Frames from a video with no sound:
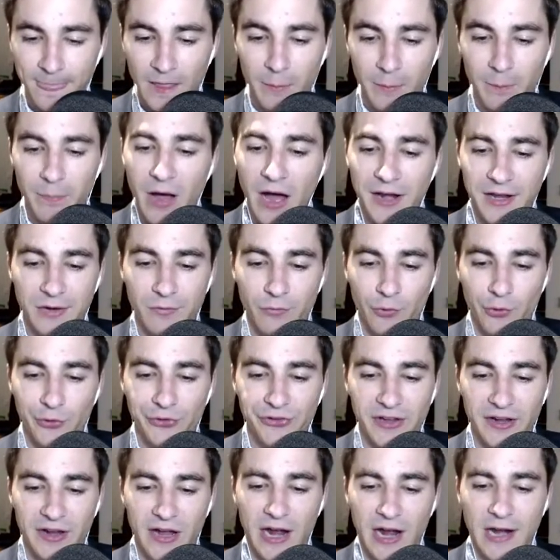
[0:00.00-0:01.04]
Botting ruins
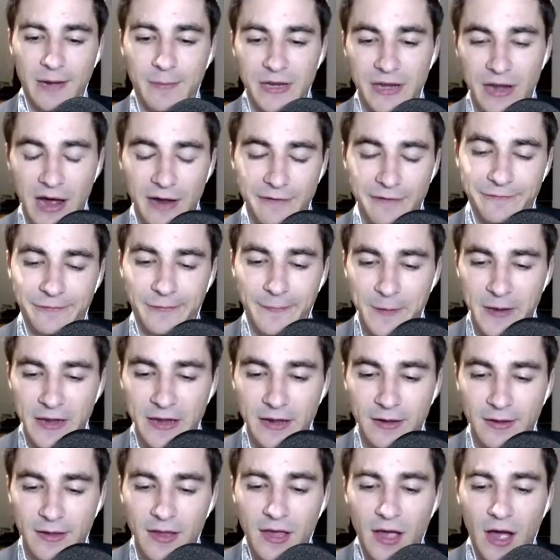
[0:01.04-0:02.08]
the economy, not flipping.